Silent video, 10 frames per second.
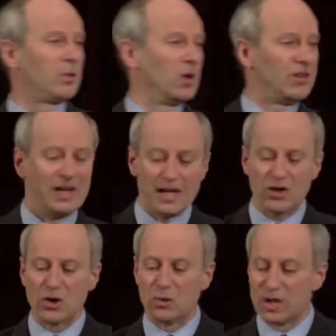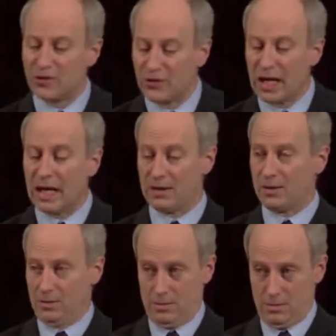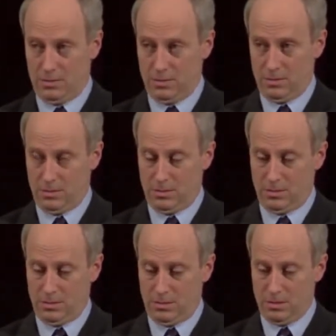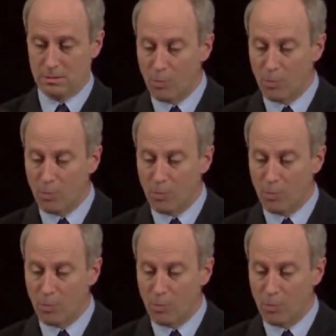words, at issue is not the